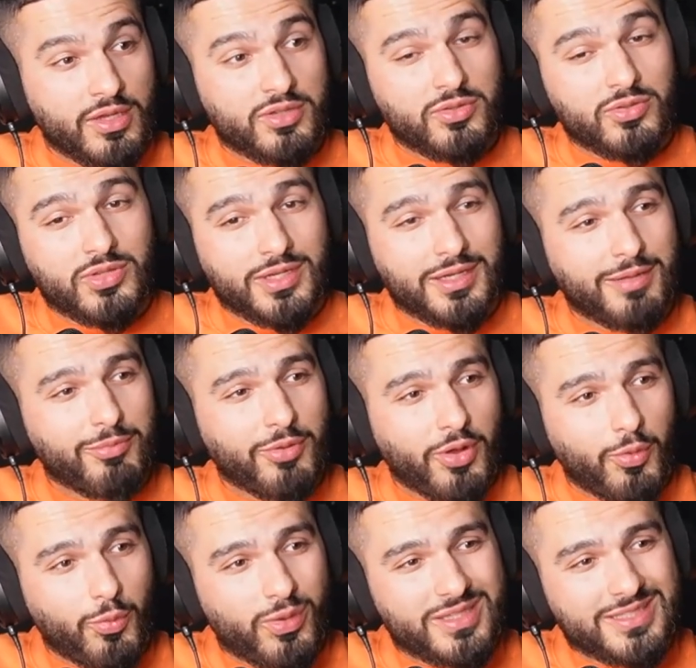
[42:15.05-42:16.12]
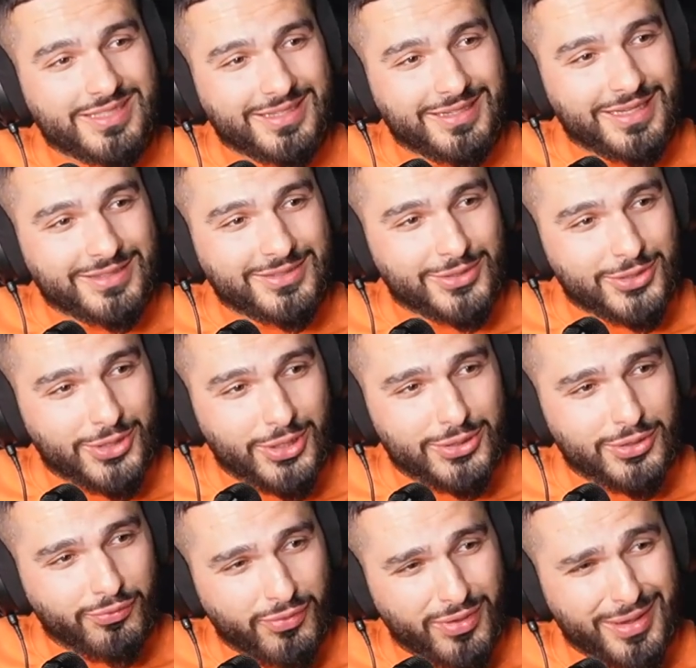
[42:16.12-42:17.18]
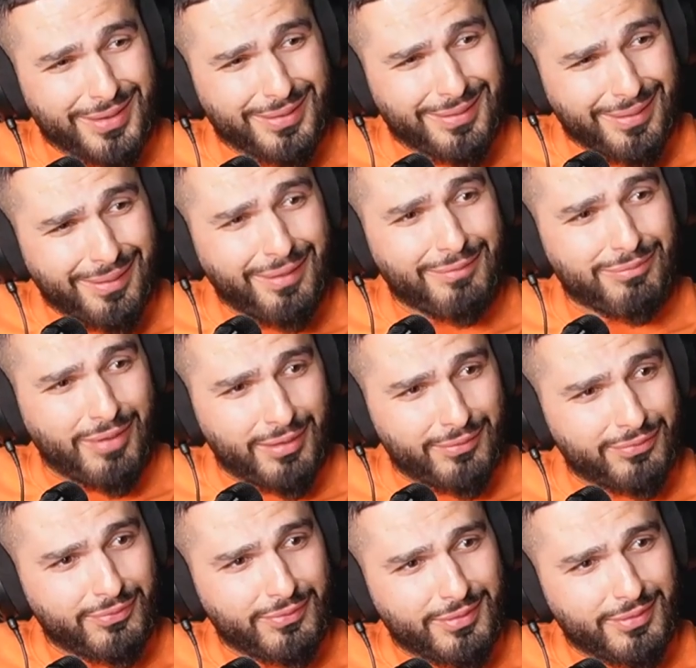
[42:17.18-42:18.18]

You think them lot are wasting that to charge a fucking car, bruv?